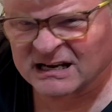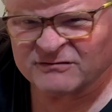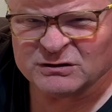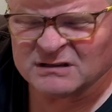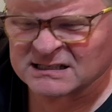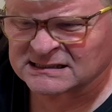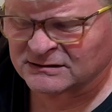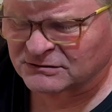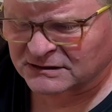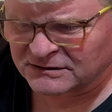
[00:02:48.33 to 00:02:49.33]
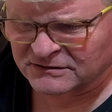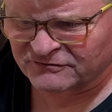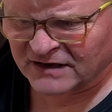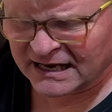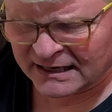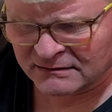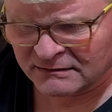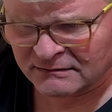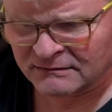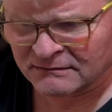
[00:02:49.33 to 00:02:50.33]
if you listen, you can hear the fan.
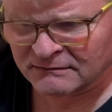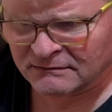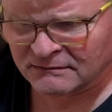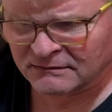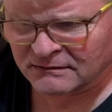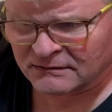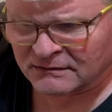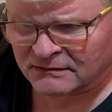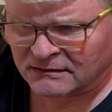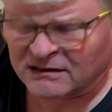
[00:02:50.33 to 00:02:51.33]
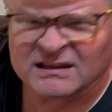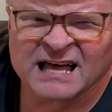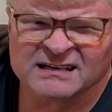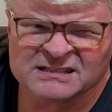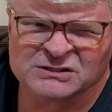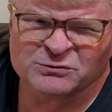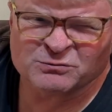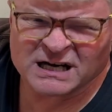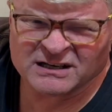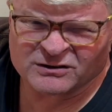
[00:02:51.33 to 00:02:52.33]
That is the
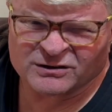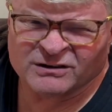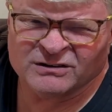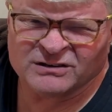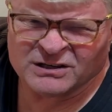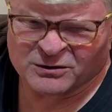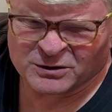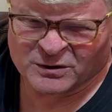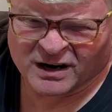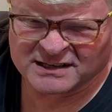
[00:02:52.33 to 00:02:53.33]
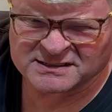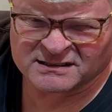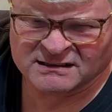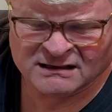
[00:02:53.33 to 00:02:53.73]
regular deodorizer.